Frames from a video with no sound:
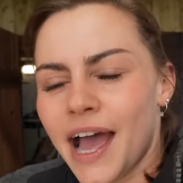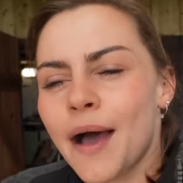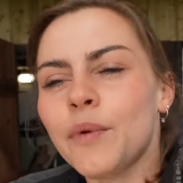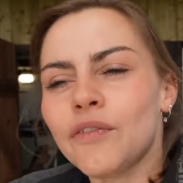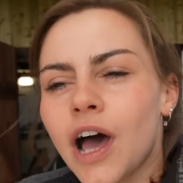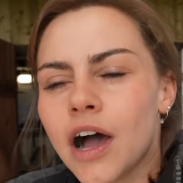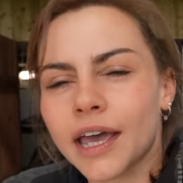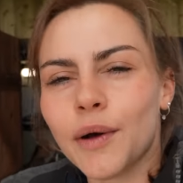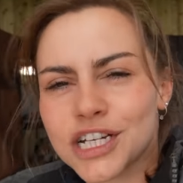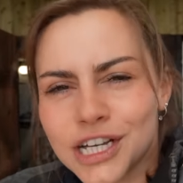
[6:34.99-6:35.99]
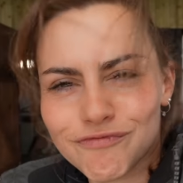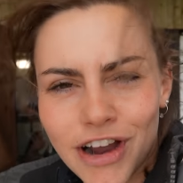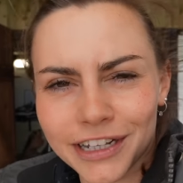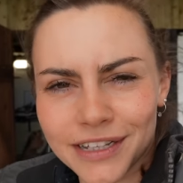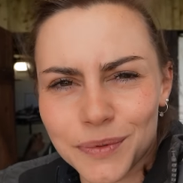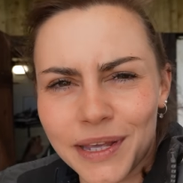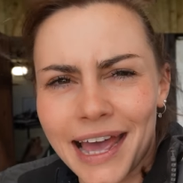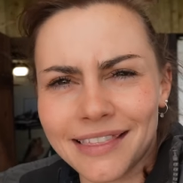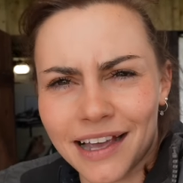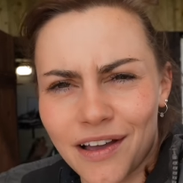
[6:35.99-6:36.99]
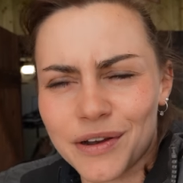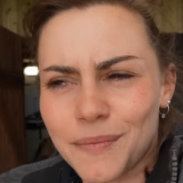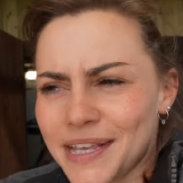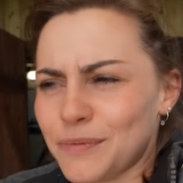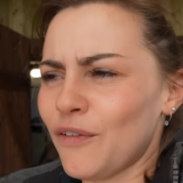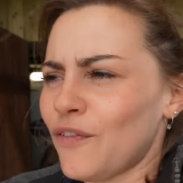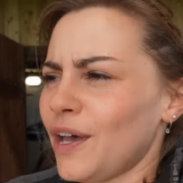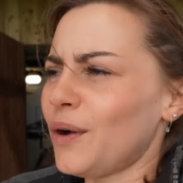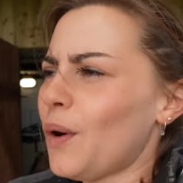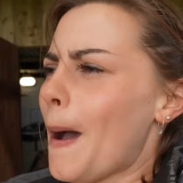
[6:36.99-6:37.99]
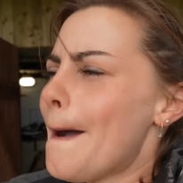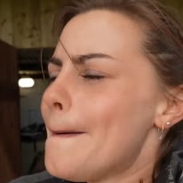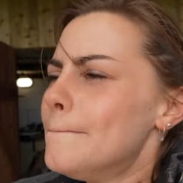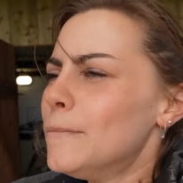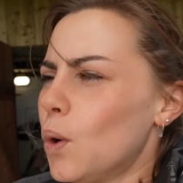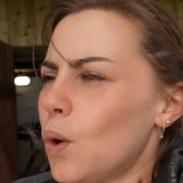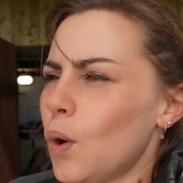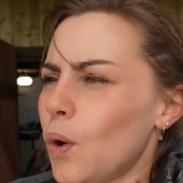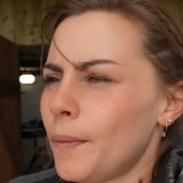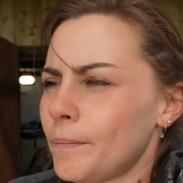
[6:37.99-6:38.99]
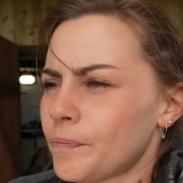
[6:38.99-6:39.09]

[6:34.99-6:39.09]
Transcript: And with Lark Hill actually running this weekend, that kind of makes me feel more